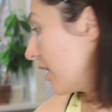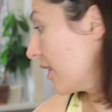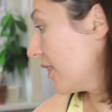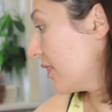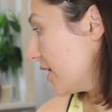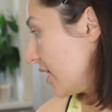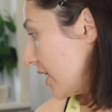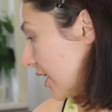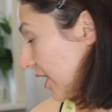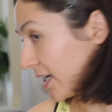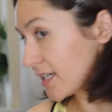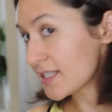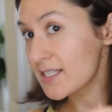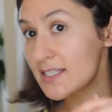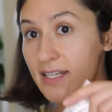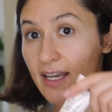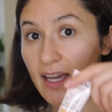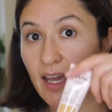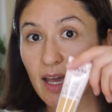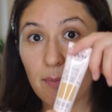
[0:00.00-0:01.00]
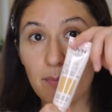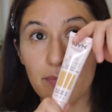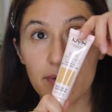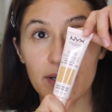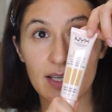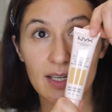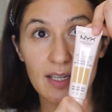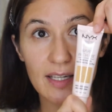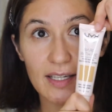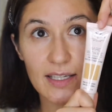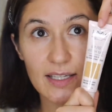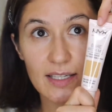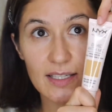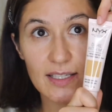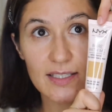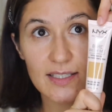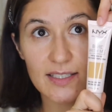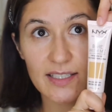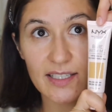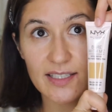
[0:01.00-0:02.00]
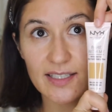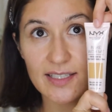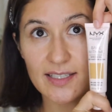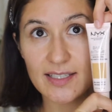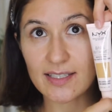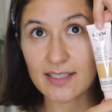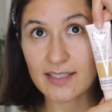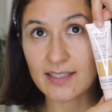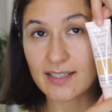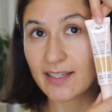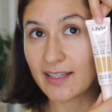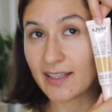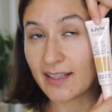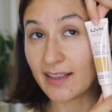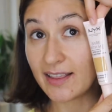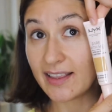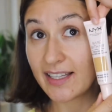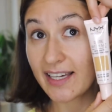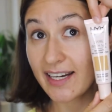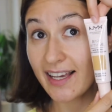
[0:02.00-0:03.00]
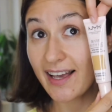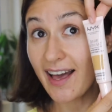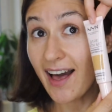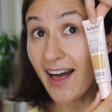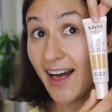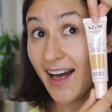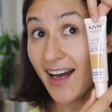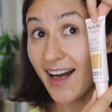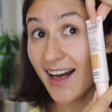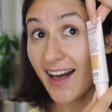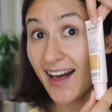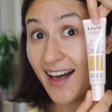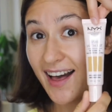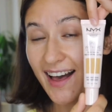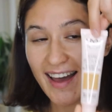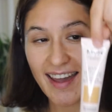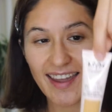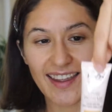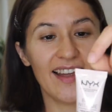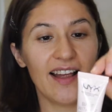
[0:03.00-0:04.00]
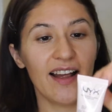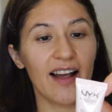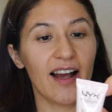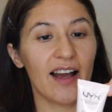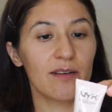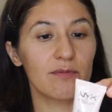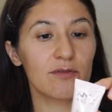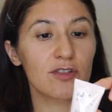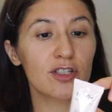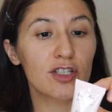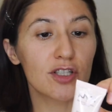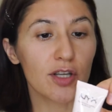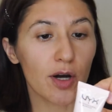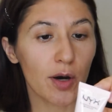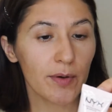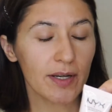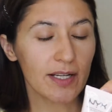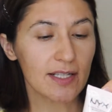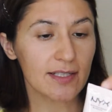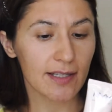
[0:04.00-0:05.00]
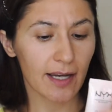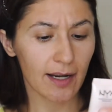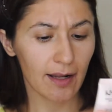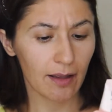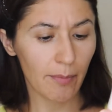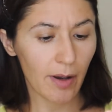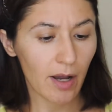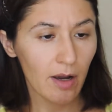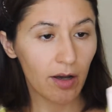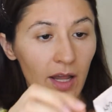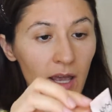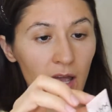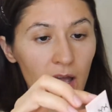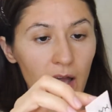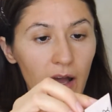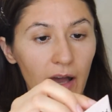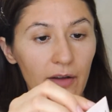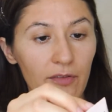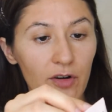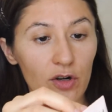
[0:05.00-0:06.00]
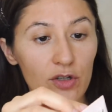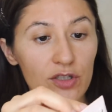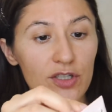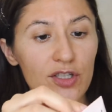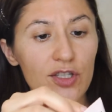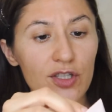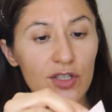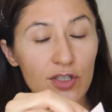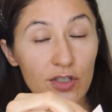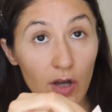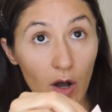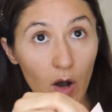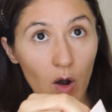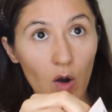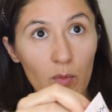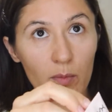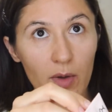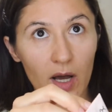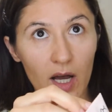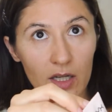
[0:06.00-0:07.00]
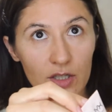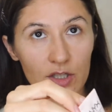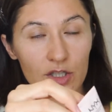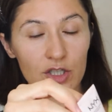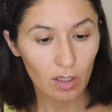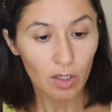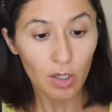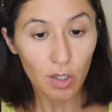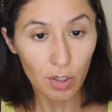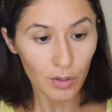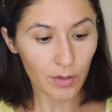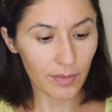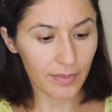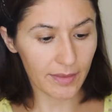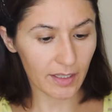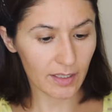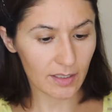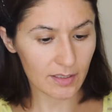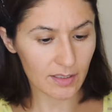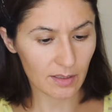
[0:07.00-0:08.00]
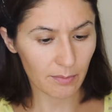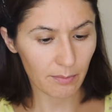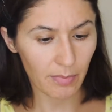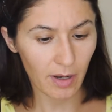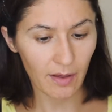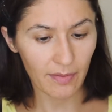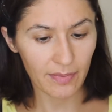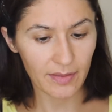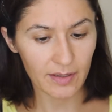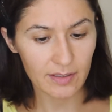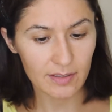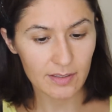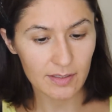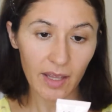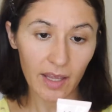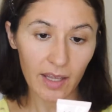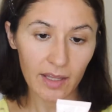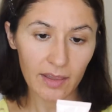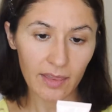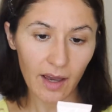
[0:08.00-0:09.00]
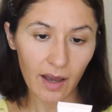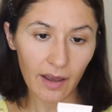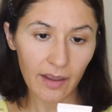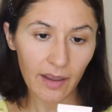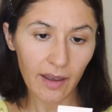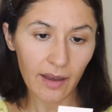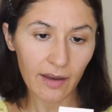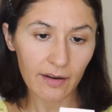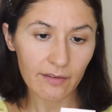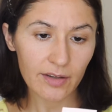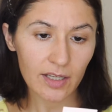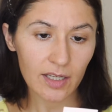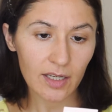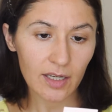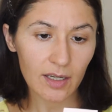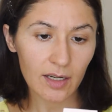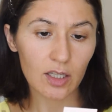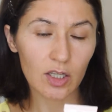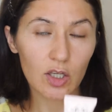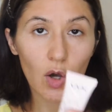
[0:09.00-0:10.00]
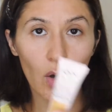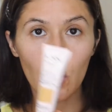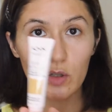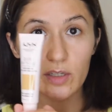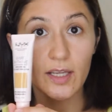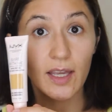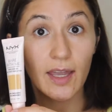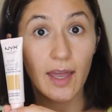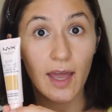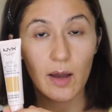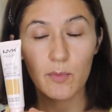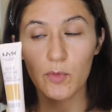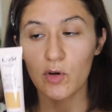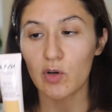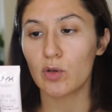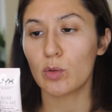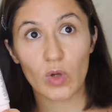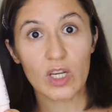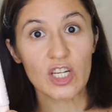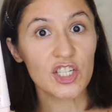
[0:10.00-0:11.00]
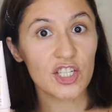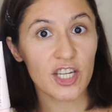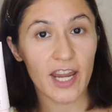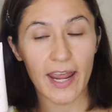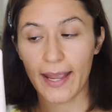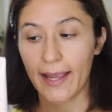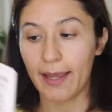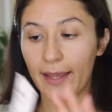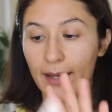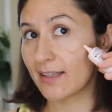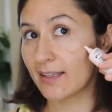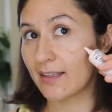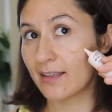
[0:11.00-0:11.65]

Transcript: The next step is this little guy. I'm so excited about it. I've heard so much good things about this, and I have a golden camel shade.